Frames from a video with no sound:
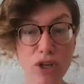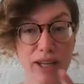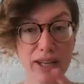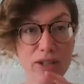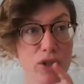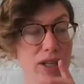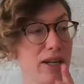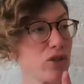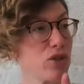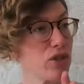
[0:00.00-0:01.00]
Jerry, can
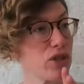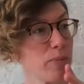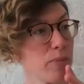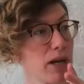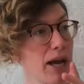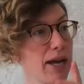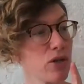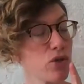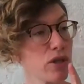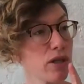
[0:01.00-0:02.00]
I just touch on that point? I
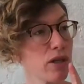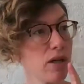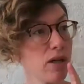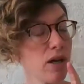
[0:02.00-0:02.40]
actually,